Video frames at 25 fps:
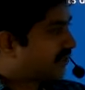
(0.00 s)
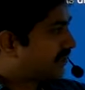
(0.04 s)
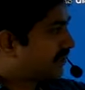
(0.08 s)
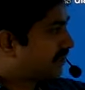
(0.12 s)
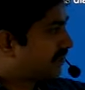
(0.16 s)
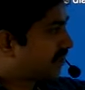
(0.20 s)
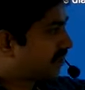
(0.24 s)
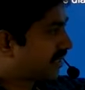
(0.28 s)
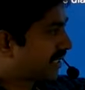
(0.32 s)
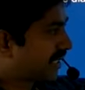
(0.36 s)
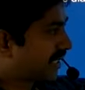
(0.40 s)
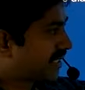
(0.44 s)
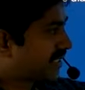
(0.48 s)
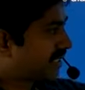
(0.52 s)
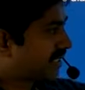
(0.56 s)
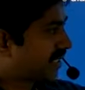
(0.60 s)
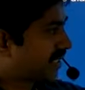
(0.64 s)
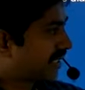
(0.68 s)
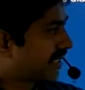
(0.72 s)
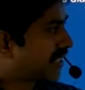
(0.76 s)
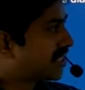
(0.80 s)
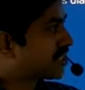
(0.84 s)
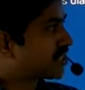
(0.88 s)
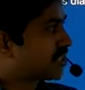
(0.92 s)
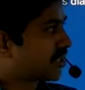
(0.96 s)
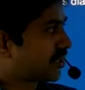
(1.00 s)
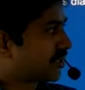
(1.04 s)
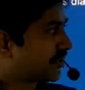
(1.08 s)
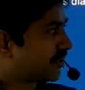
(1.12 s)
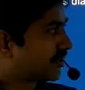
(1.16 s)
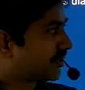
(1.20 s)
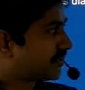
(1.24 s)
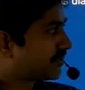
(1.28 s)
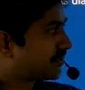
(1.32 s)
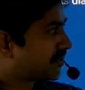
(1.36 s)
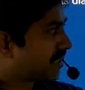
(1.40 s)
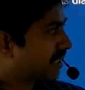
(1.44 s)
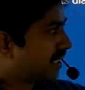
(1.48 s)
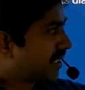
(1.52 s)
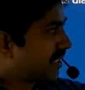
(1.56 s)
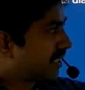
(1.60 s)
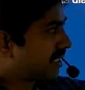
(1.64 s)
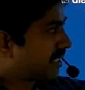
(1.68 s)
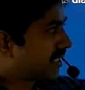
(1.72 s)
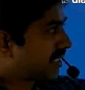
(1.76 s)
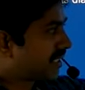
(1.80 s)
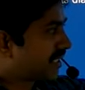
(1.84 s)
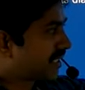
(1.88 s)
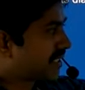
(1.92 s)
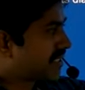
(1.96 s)
If you take the ratio,
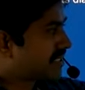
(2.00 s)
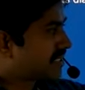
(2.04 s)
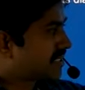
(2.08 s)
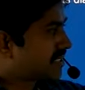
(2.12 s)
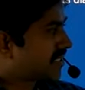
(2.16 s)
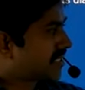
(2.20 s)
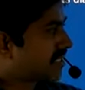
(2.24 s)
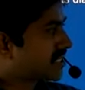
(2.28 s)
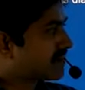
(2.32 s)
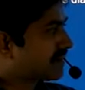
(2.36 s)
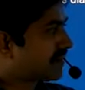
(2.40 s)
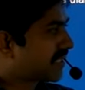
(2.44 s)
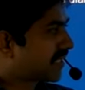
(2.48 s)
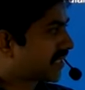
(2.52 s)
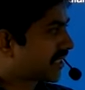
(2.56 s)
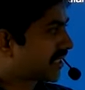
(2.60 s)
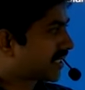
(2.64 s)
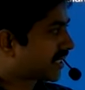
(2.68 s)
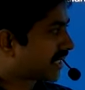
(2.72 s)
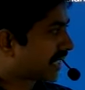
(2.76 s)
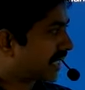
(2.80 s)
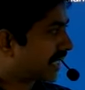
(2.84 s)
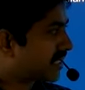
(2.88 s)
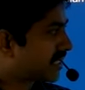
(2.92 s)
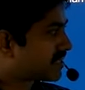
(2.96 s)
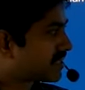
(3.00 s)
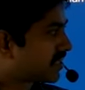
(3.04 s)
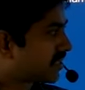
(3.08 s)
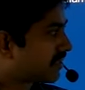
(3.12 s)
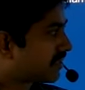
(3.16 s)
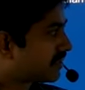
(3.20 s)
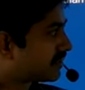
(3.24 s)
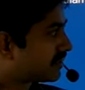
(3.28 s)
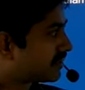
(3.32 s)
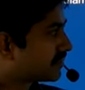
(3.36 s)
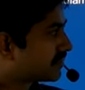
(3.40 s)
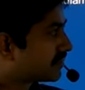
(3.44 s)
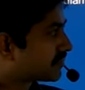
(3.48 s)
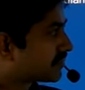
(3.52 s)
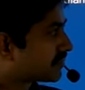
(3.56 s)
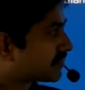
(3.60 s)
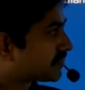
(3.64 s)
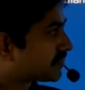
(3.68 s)
densities will get cancelled.